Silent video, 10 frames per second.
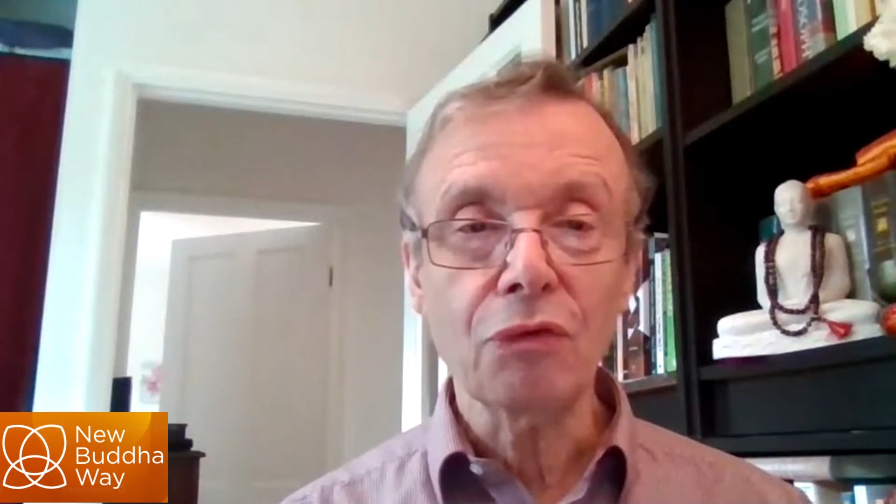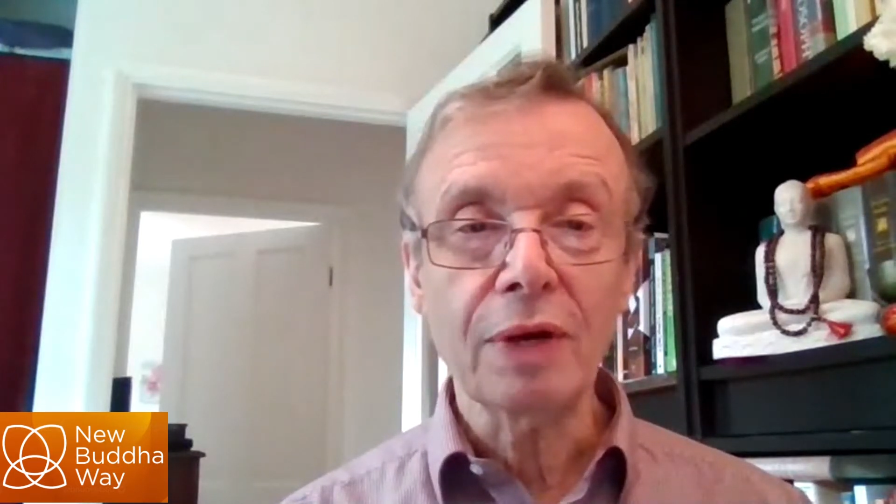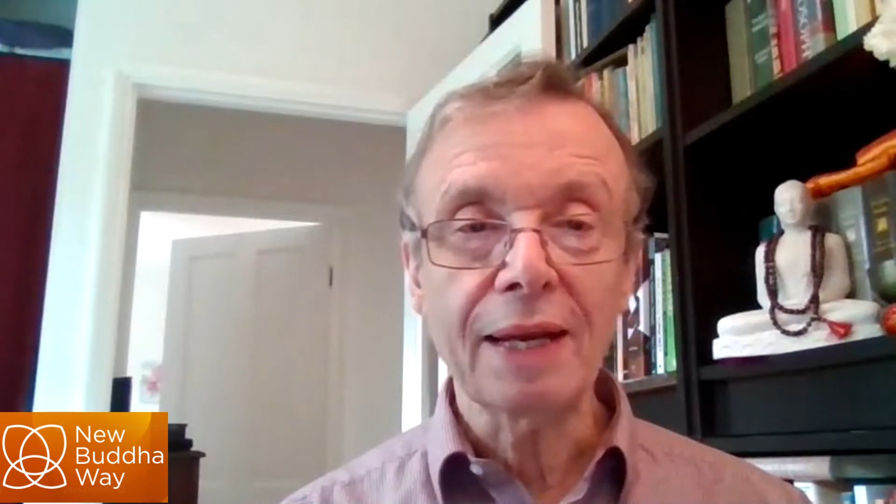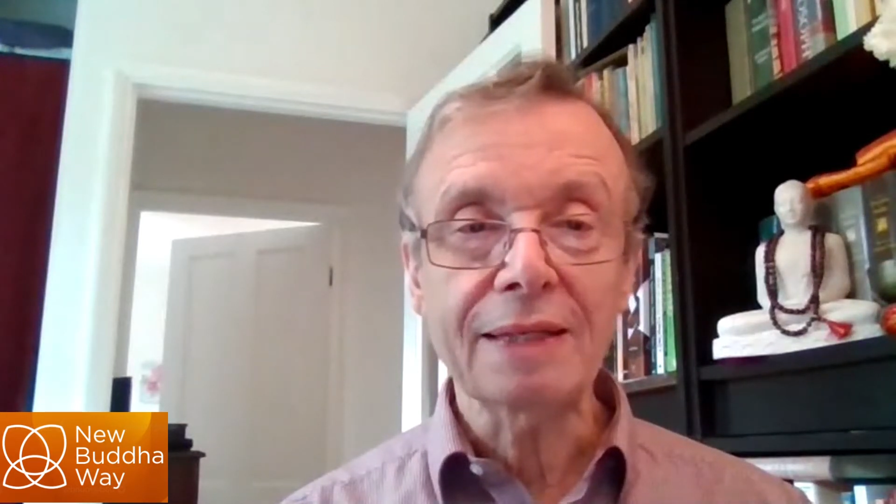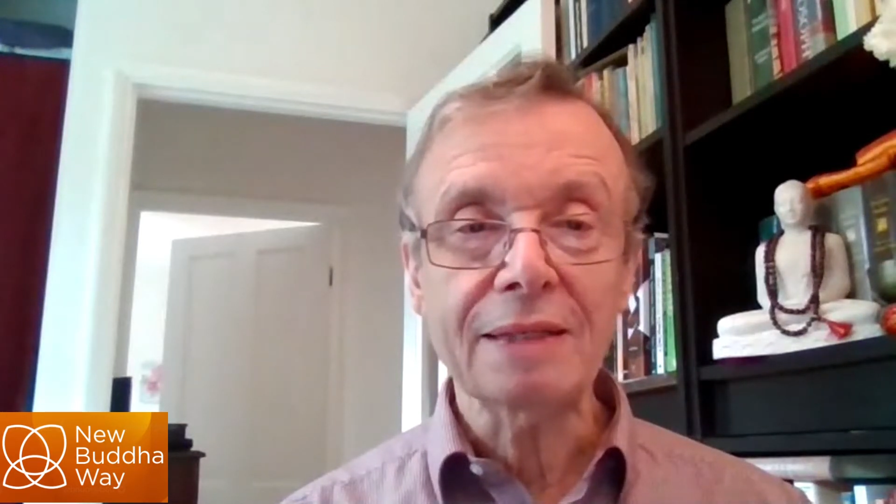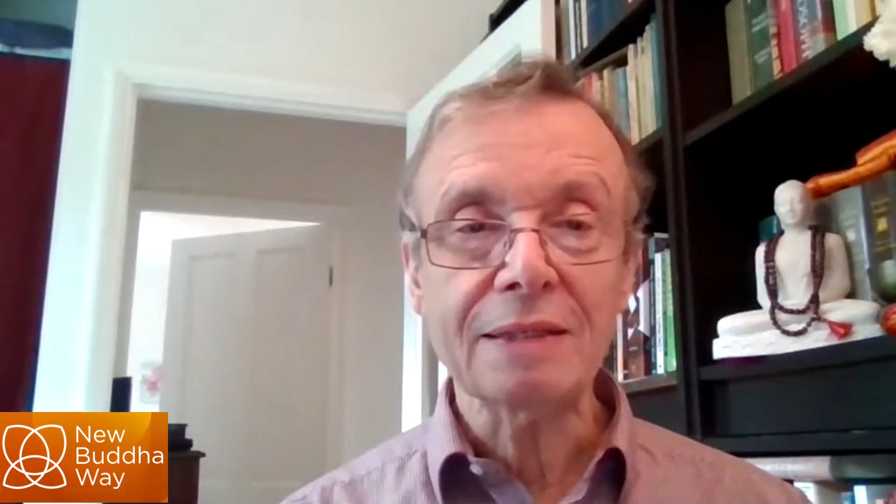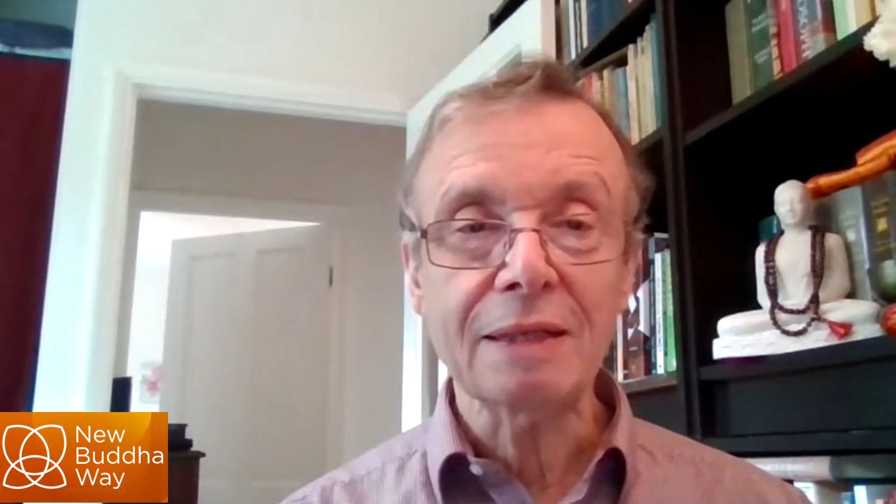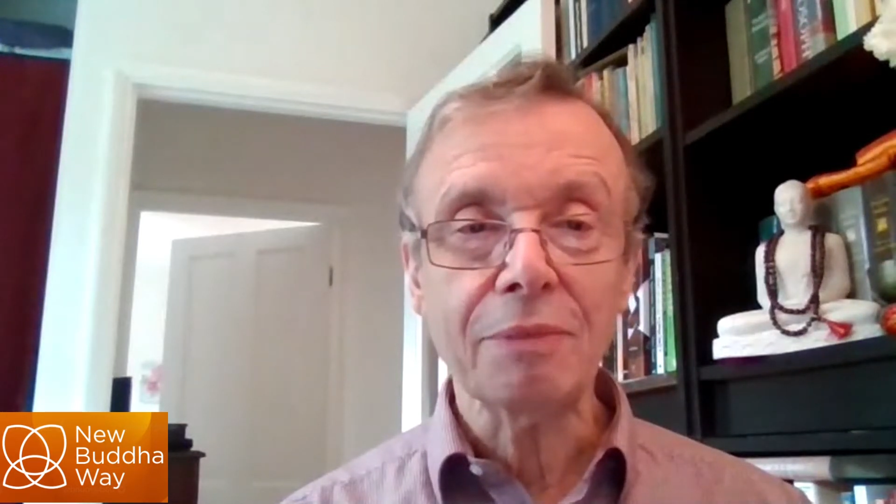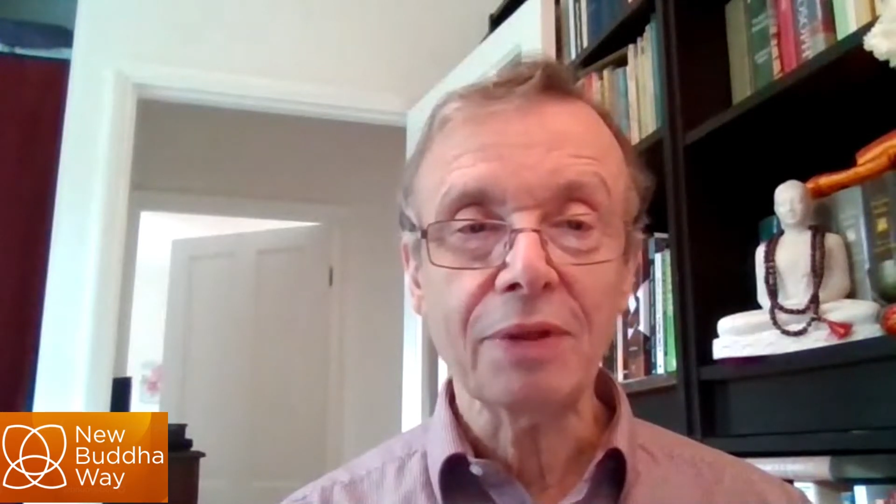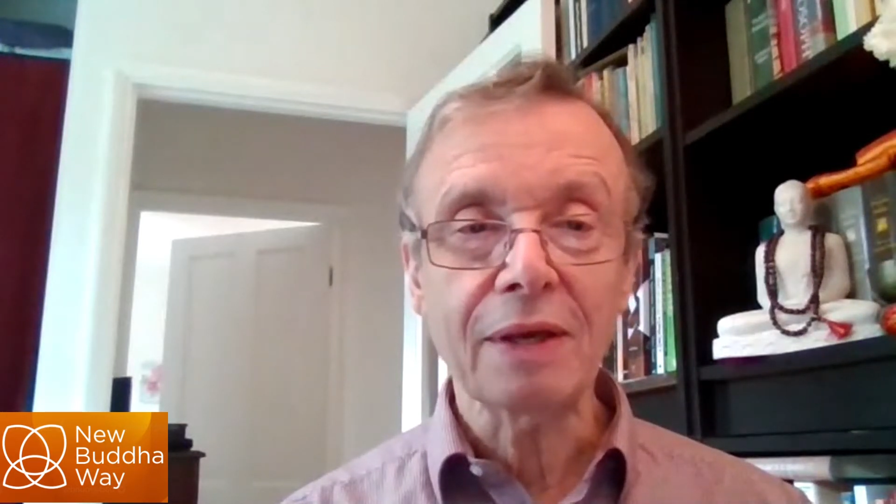relate to
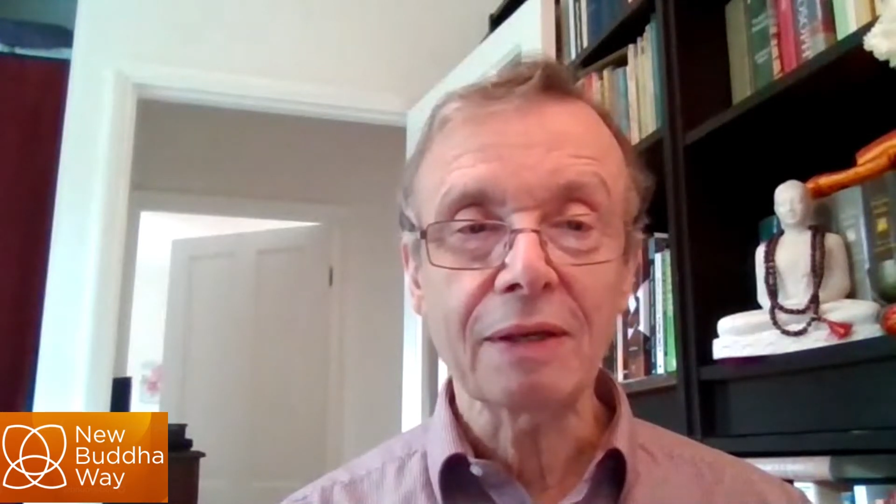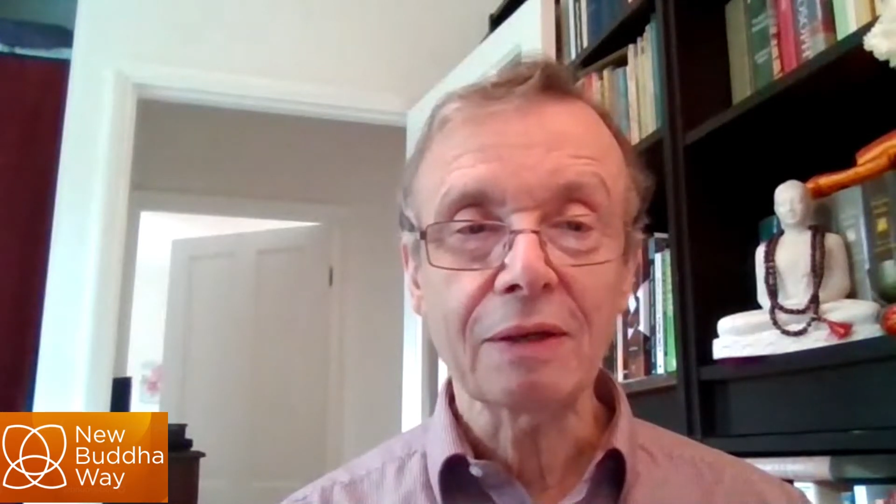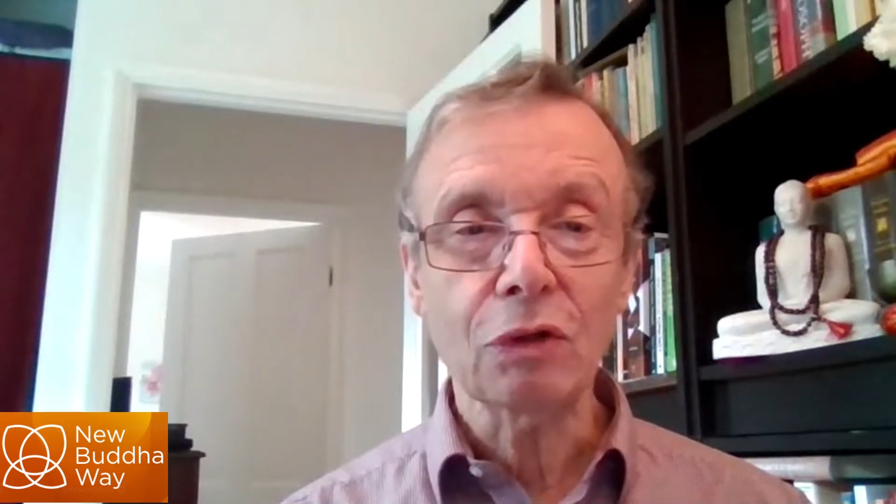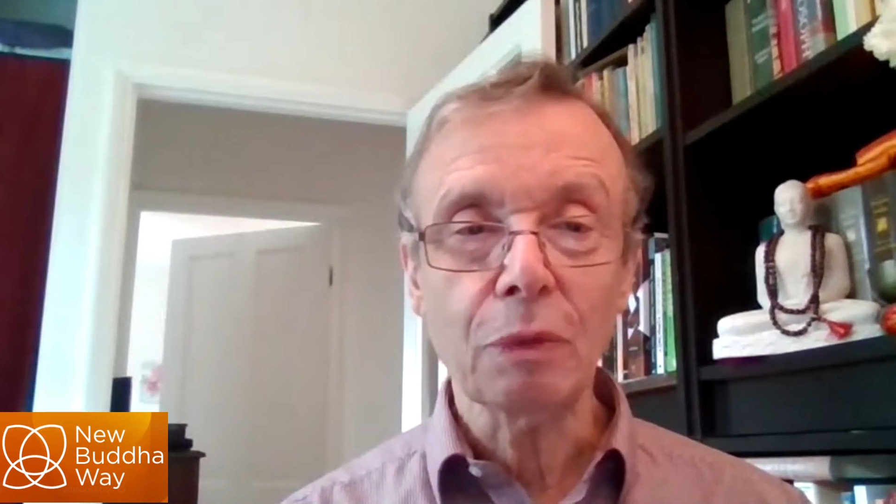something or